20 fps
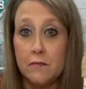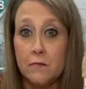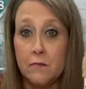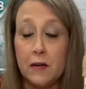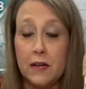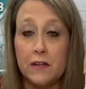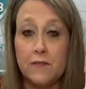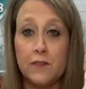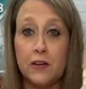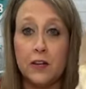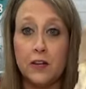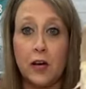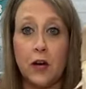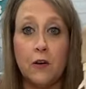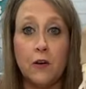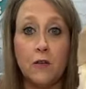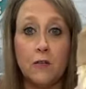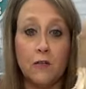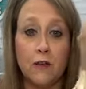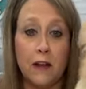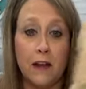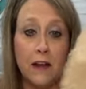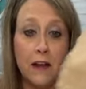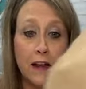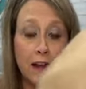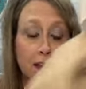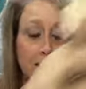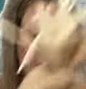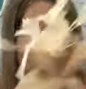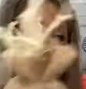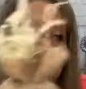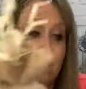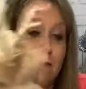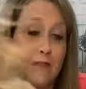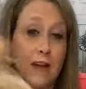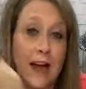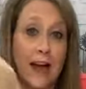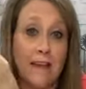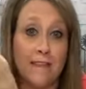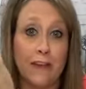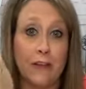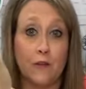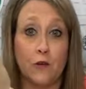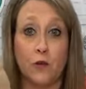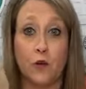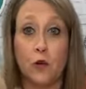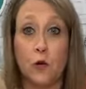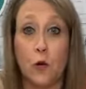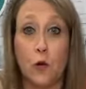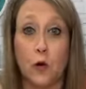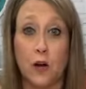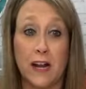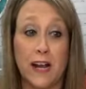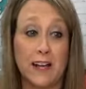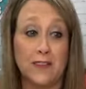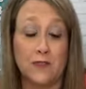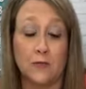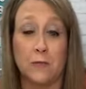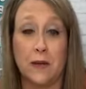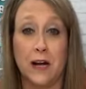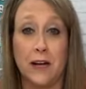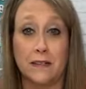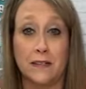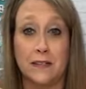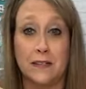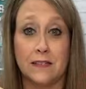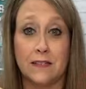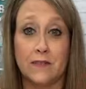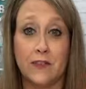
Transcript: But if you don't can't find it, they're little organizer boxes.